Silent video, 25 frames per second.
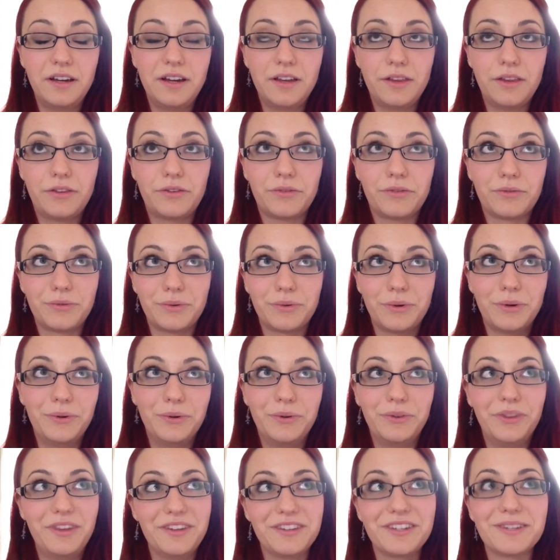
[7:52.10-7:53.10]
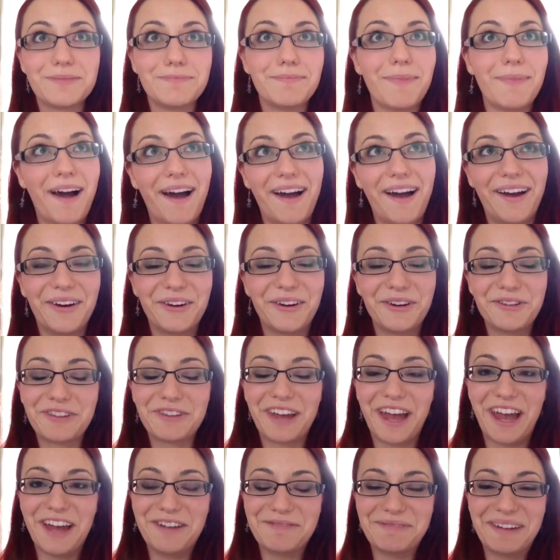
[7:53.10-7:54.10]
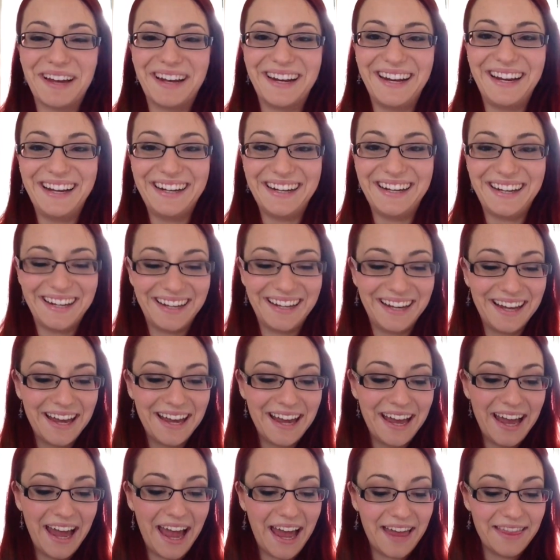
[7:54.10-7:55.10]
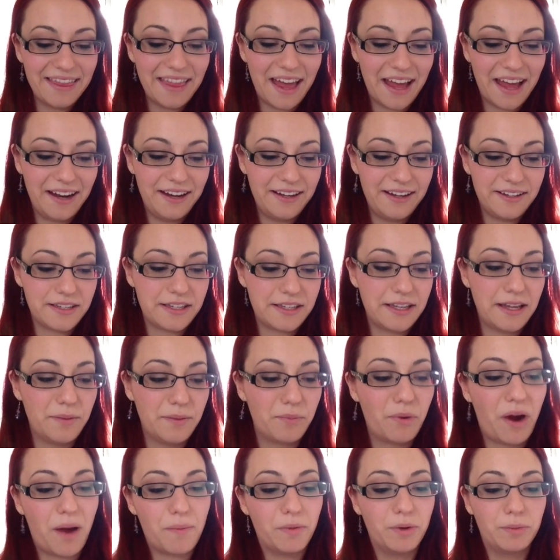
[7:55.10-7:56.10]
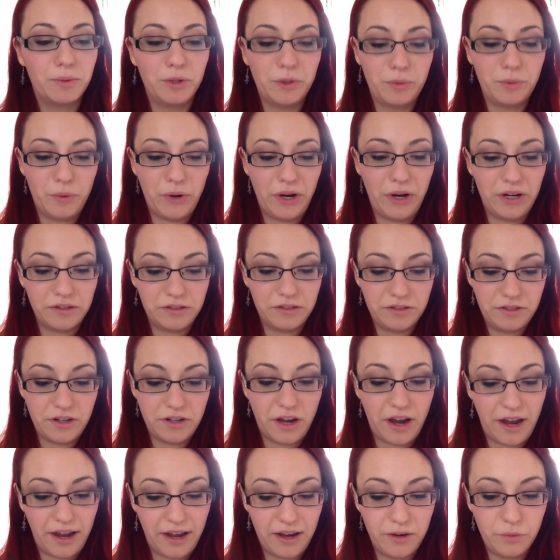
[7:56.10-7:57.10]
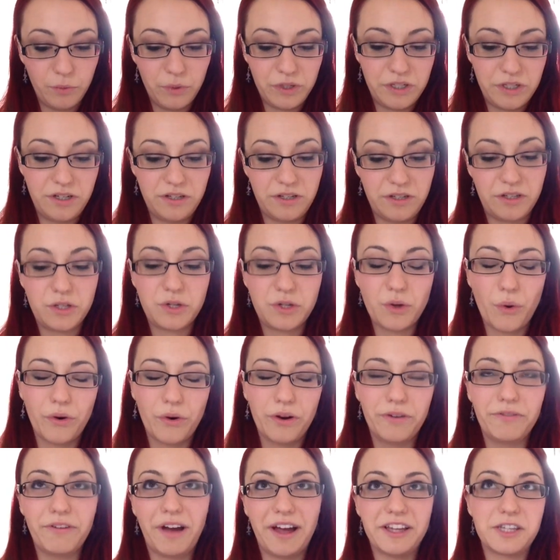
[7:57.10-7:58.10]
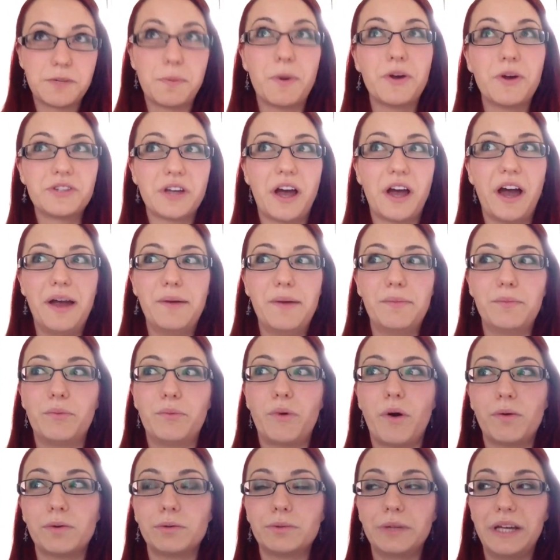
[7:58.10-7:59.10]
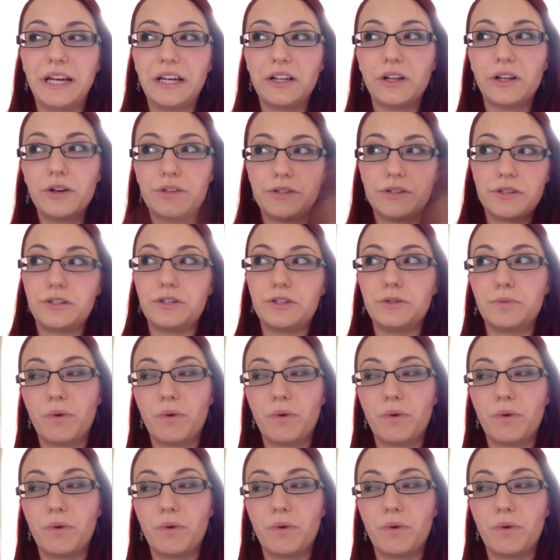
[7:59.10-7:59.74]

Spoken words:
through this mire of caveman eating, and that is the Primal Blueprint diet, which is sort of, I suppose I'm probably closer to